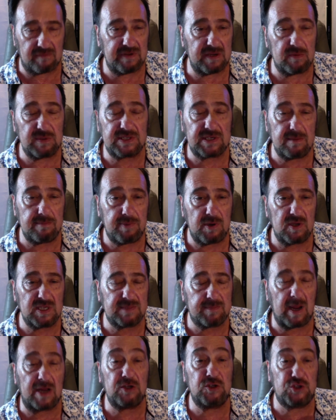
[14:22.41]
It was composed
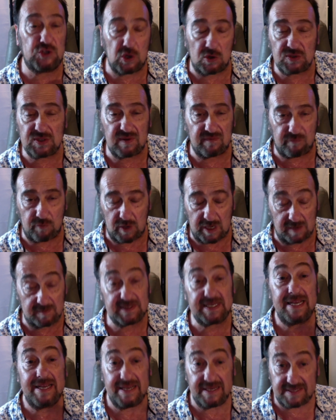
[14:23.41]
by Joseph
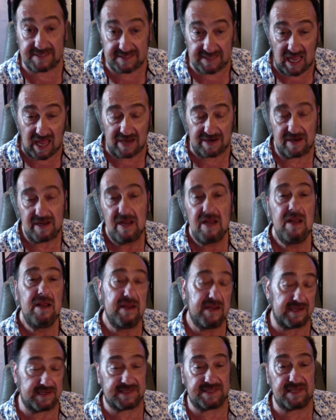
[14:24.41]
Williams, his son.
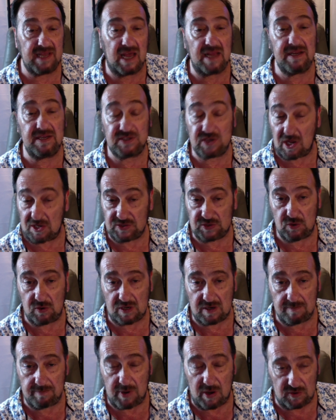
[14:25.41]
His son is also a
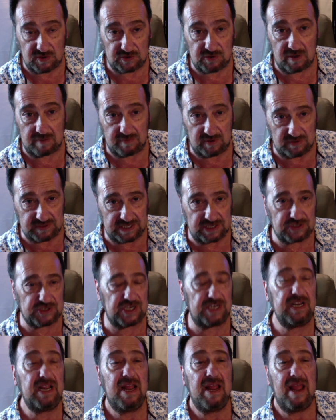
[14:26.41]
composer and
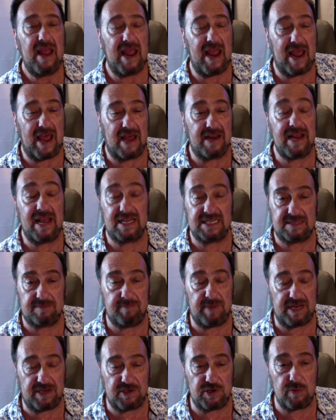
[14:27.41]
musician and has
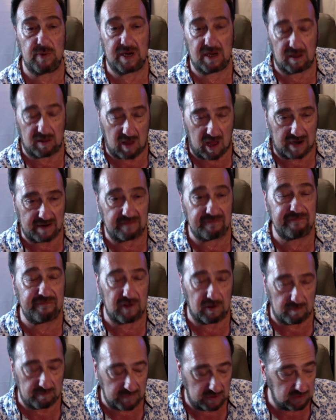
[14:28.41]
been doing a lot of
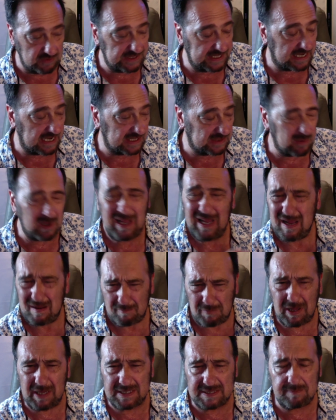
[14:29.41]
film music as well.
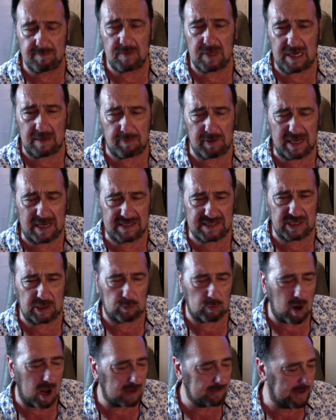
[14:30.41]
Plus, he plays in a
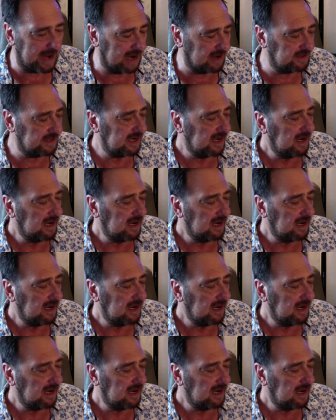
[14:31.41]
rock band.